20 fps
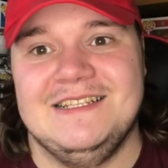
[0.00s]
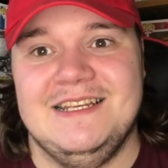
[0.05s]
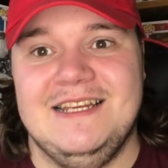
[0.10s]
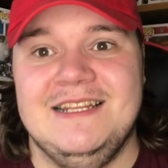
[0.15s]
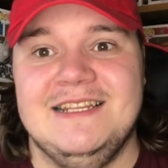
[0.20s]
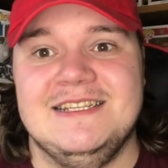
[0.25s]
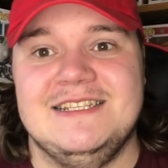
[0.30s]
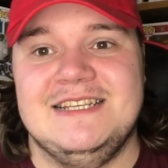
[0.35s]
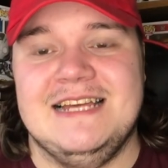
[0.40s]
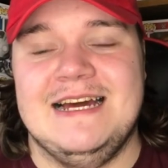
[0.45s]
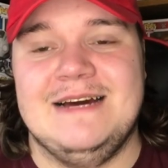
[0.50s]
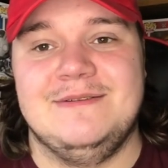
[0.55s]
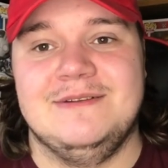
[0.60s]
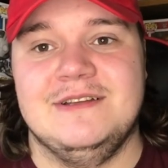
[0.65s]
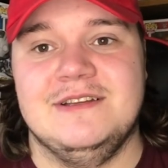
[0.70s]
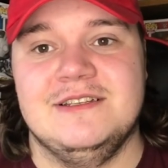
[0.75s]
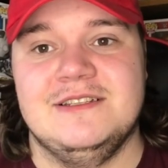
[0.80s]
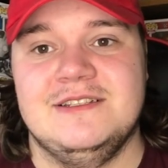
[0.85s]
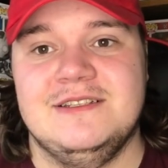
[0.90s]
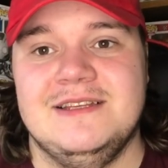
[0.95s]
in the
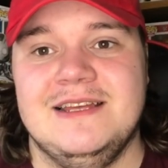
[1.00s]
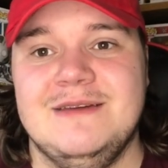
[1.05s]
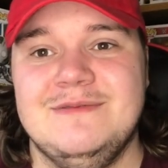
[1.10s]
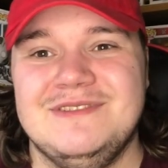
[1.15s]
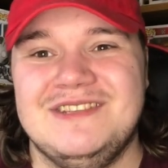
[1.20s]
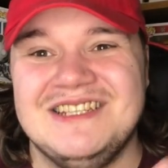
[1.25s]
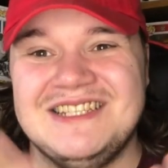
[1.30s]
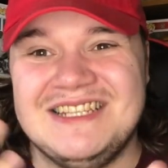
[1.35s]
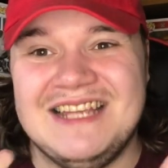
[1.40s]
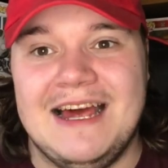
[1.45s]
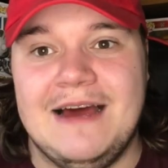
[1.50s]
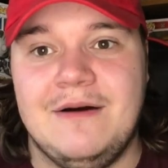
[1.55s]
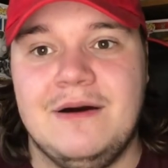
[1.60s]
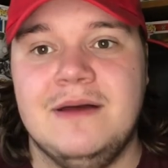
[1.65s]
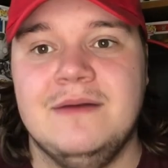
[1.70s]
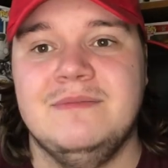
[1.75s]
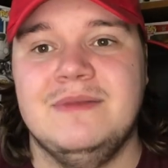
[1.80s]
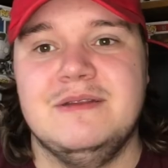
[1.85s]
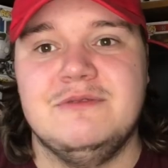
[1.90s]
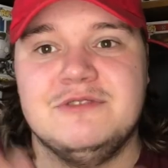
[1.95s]
sourness. It was just sour,
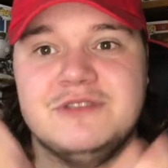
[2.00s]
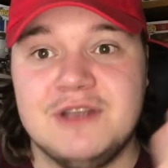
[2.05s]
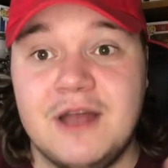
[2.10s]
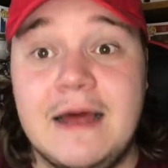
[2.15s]
but it wasn't